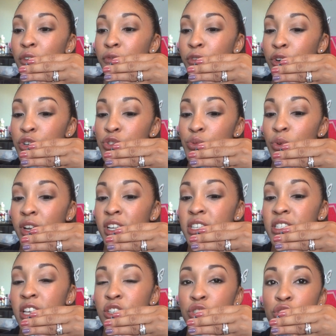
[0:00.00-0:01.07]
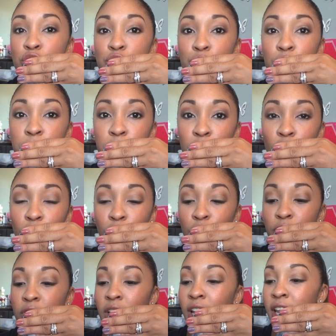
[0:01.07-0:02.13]
first one, it says to sweep it all
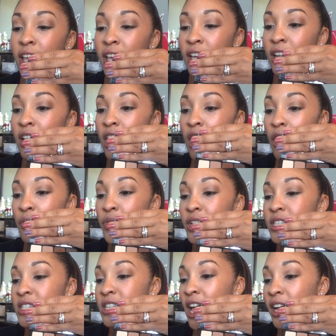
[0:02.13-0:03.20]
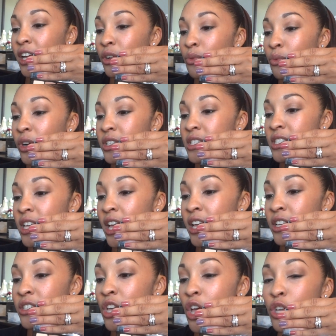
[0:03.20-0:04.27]
over the lid. The second one
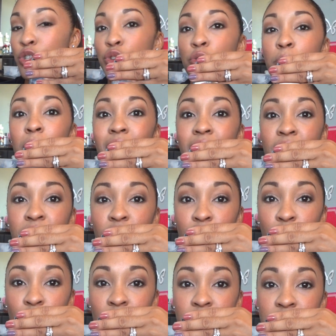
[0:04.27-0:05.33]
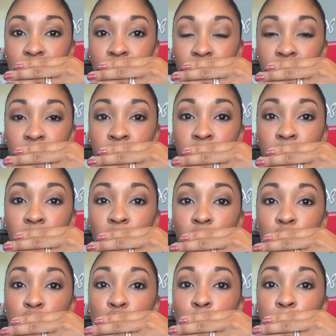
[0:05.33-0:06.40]
says to blend across the lid,
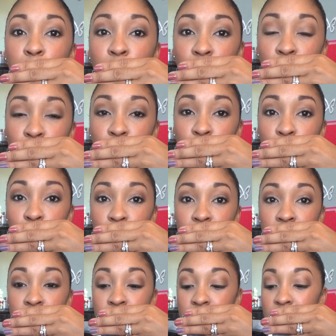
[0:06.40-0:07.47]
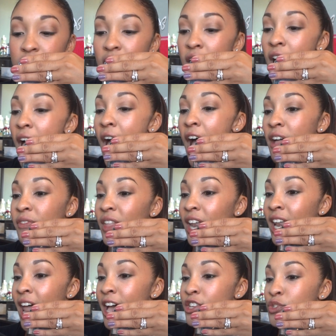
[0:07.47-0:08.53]
to put in the crease. And the
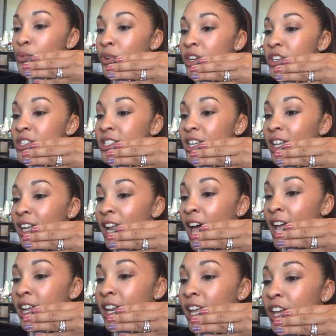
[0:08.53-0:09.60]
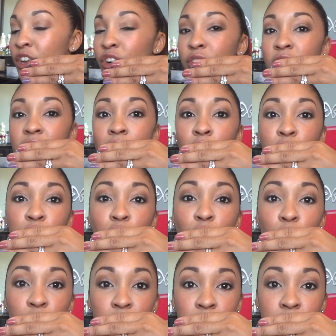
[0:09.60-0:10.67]
last one is to line inner and outer
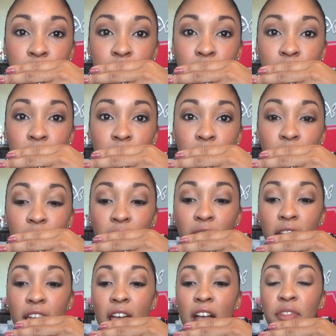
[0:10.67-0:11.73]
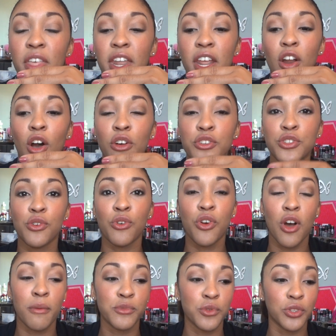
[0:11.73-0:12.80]
corner. Okay, and then it also
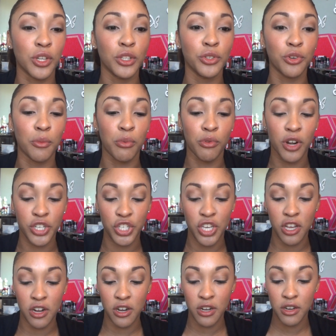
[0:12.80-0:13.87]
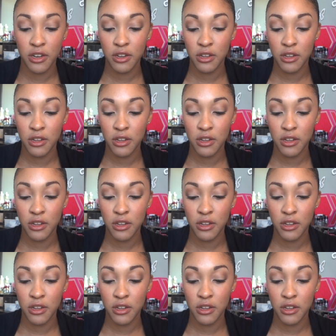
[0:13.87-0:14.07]
comes with a little brush here,